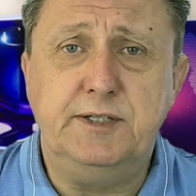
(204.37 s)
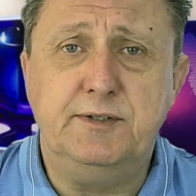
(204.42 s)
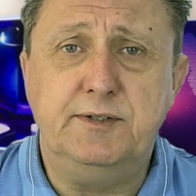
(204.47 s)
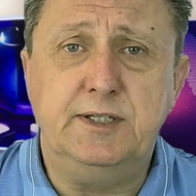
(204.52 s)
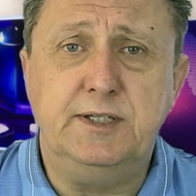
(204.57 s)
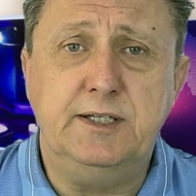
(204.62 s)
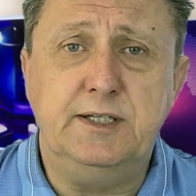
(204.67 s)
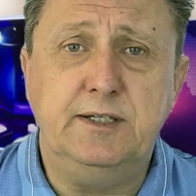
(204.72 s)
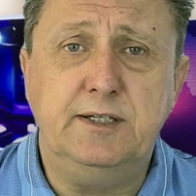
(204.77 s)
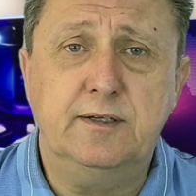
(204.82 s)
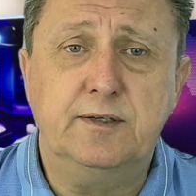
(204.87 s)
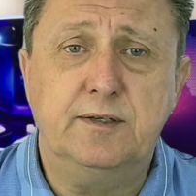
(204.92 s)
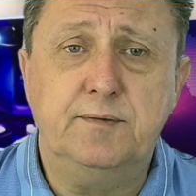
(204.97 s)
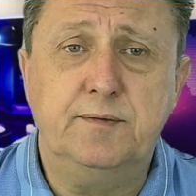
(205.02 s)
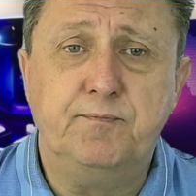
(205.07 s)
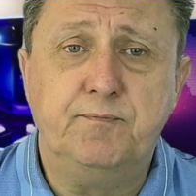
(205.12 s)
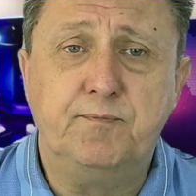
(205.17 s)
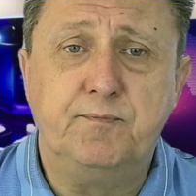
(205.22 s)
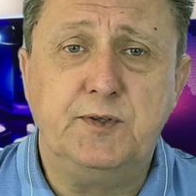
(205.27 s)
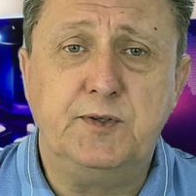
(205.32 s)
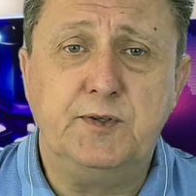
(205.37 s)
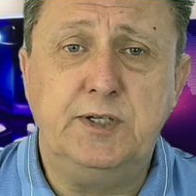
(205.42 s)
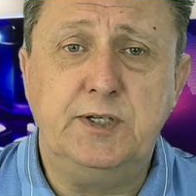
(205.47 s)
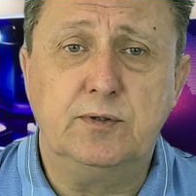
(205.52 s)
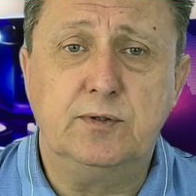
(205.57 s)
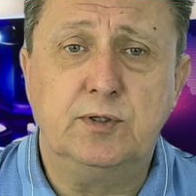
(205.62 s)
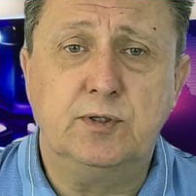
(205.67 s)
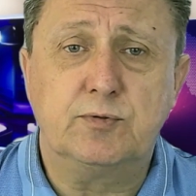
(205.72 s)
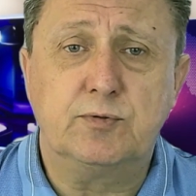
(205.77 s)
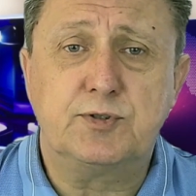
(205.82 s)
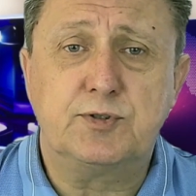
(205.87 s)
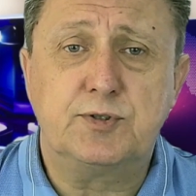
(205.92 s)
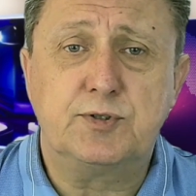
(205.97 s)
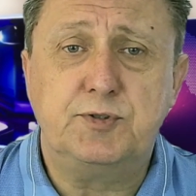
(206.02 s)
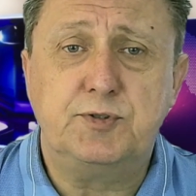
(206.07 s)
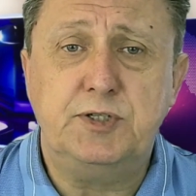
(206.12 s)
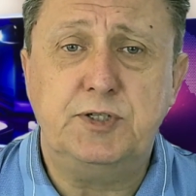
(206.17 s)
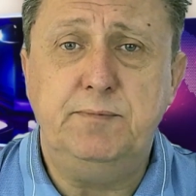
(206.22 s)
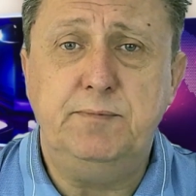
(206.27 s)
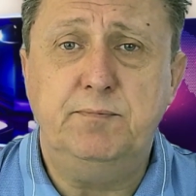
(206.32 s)
the Yield Notes
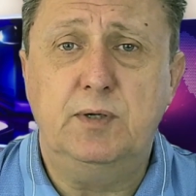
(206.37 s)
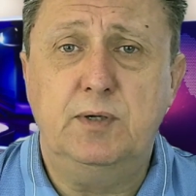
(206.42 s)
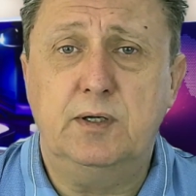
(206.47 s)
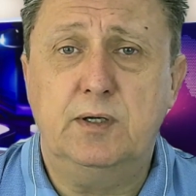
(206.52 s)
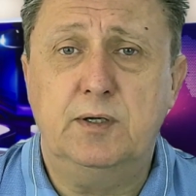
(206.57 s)
team